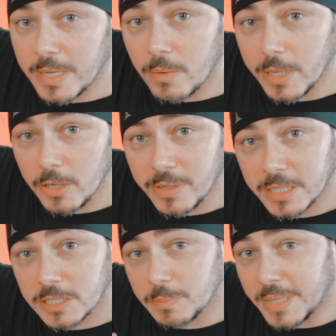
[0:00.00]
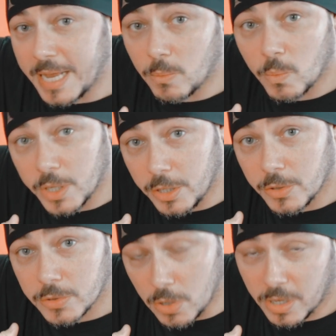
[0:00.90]
That way you could explain what
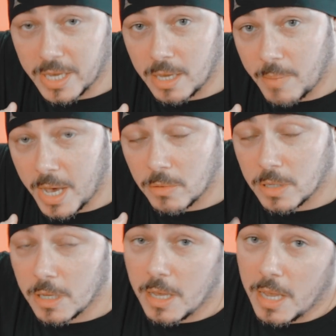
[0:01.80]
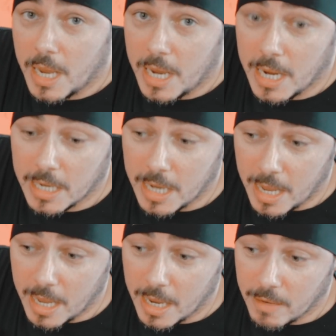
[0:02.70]
you're talking about in
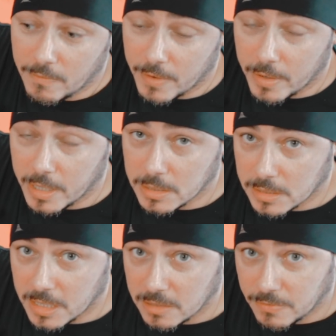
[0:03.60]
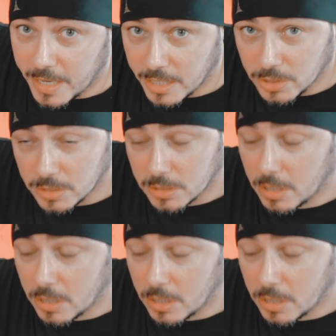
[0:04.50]
a very concise fashion.